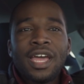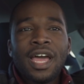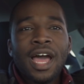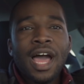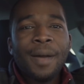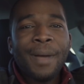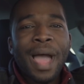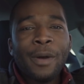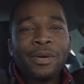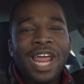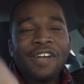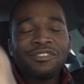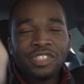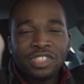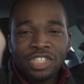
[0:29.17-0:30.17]
I would
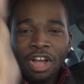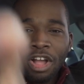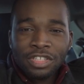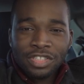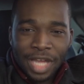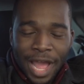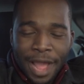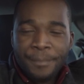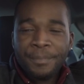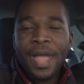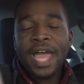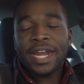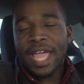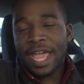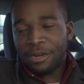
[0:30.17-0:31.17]
have to charge the
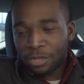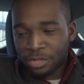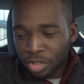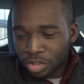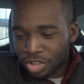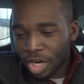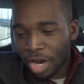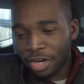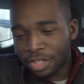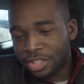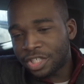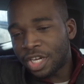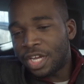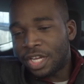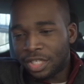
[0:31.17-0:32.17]
iPad and also
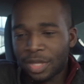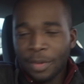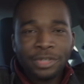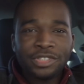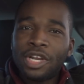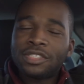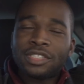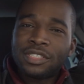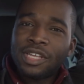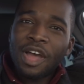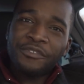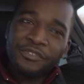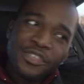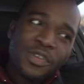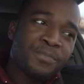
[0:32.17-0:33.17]
charge. There were just
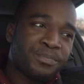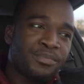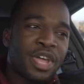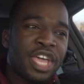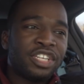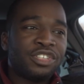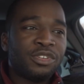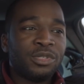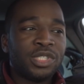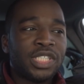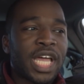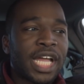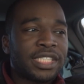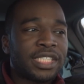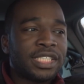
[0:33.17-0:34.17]
a few issues
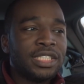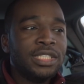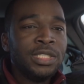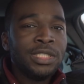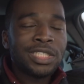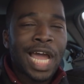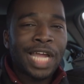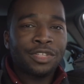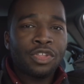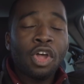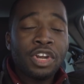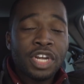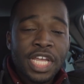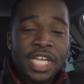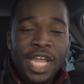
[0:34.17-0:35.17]
that I
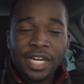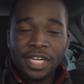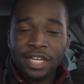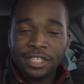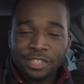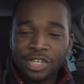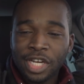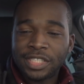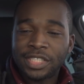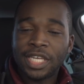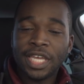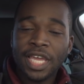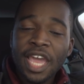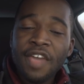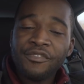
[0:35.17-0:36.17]
thought needed
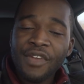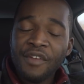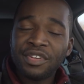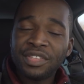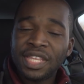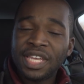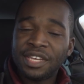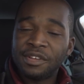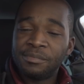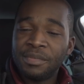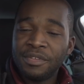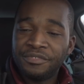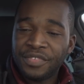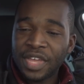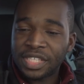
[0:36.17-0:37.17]
addressing if everything could
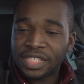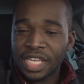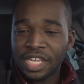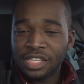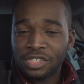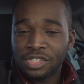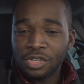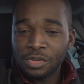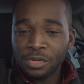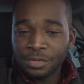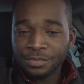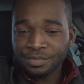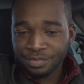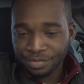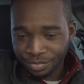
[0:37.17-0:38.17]
be fit
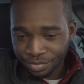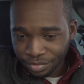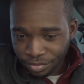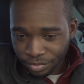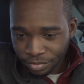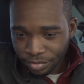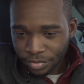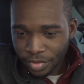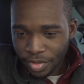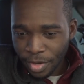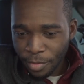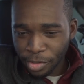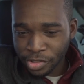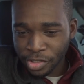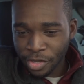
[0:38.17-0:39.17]
into
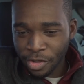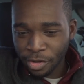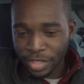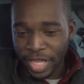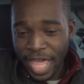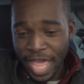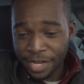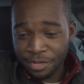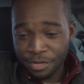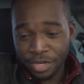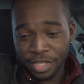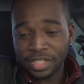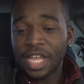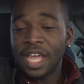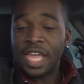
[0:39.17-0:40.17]
what's it called, a head
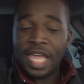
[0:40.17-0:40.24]
unit.